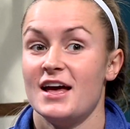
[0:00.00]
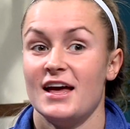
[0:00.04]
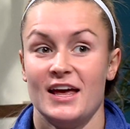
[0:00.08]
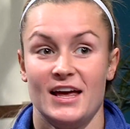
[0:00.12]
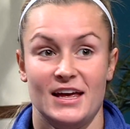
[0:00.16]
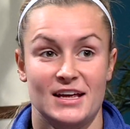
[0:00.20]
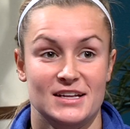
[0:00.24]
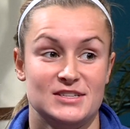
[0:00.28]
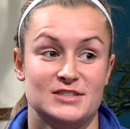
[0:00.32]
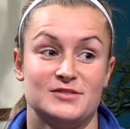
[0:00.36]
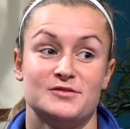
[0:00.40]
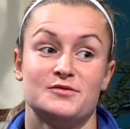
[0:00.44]

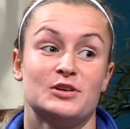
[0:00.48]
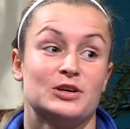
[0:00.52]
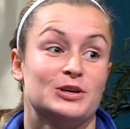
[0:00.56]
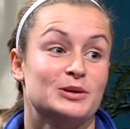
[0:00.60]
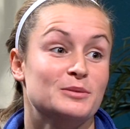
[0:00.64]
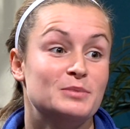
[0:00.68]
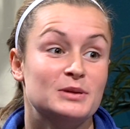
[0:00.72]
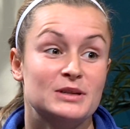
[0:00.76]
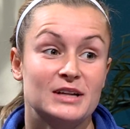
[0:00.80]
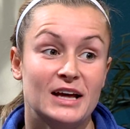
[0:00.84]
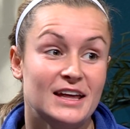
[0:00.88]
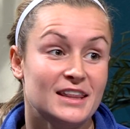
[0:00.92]
It's a very
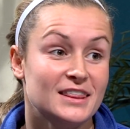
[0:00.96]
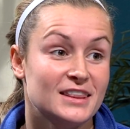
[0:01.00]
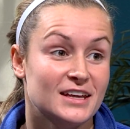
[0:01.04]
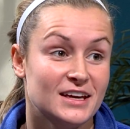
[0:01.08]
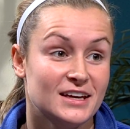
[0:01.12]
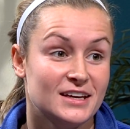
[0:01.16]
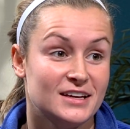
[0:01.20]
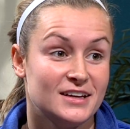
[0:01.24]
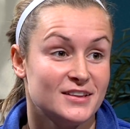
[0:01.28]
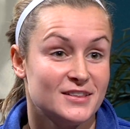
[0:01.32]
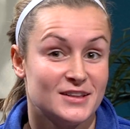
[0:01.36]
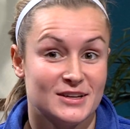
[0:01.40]
polite
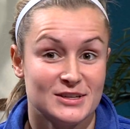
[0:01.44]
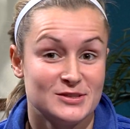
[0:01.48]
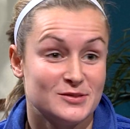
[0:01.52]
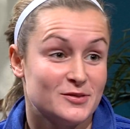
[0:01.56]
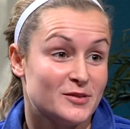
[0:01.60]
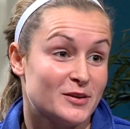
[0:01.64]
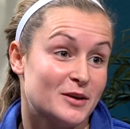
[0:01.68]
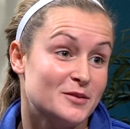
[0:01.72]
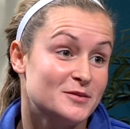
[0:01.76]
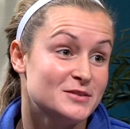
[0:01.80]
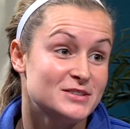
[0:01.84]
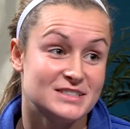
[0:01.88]
thing. That's what
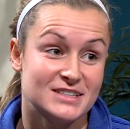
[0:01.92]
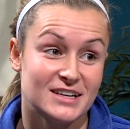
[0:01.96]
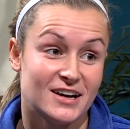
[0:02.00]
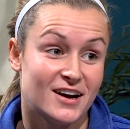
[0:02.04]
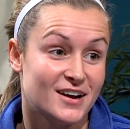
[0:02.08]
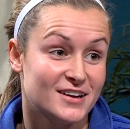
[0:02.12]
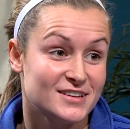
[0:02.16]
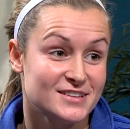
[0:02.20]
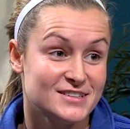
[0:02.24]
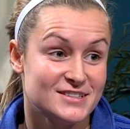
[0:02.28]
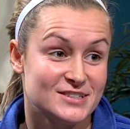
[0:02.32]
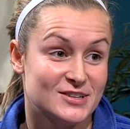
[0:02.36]
I was
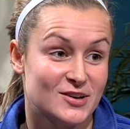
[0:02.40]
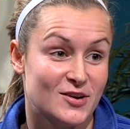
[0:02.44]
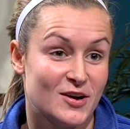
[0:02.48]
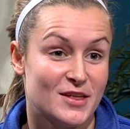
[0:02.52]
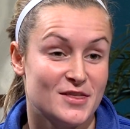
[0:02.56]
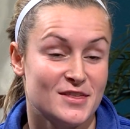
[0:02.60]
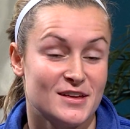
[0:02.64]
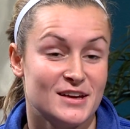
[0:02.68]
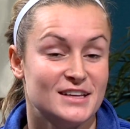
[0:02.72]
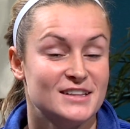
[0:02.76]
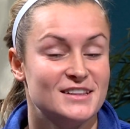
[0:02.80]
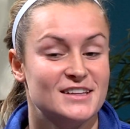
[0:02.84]
taught. So I
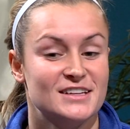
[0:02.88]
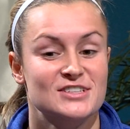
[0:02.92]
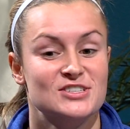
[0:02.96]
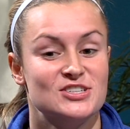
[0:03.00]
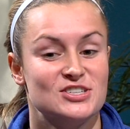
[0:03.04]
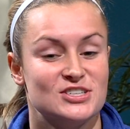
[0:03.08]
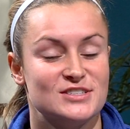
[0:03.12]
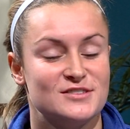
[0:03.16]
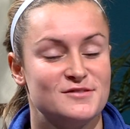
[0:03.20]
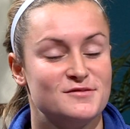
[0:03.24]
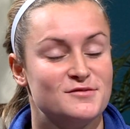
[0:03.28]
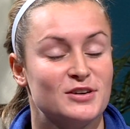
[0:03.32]
think it's
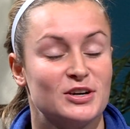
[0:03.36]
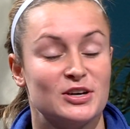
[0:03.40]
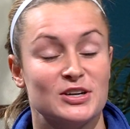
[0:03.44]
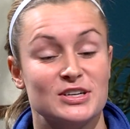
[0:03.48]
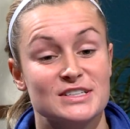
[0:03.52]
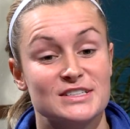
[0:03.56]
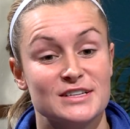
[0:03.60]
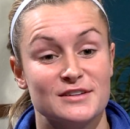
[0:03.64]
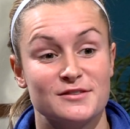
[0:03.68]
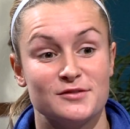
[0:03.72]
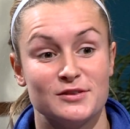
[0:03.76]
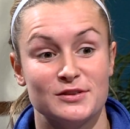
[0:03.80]
just very
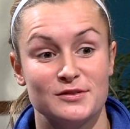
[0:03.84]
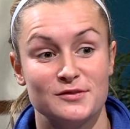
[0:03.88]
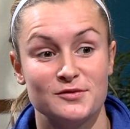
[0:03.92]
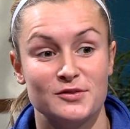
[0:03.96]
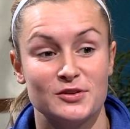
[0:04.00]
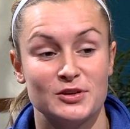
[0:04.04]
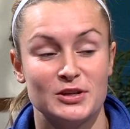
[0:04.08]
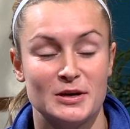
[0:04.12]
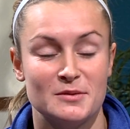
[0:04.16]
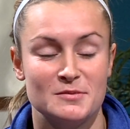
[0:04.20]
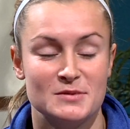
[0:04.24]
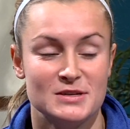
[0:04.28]
different
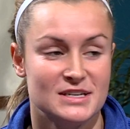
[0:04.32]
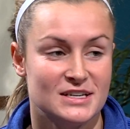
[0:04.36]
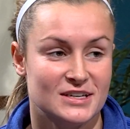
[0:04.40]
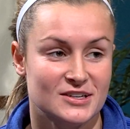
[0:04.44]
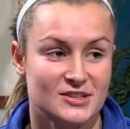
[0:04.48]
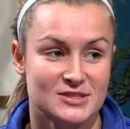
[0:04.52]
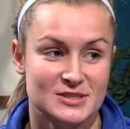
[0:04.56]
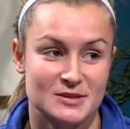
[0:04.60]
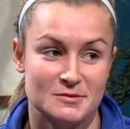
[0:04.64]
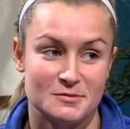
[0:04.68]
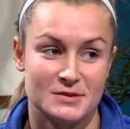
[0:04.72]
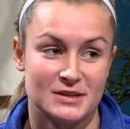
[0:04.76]
for them to hear
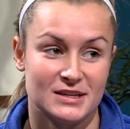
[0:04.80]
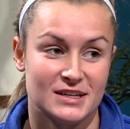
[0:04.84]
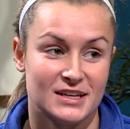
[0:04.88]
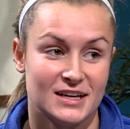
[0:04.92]
something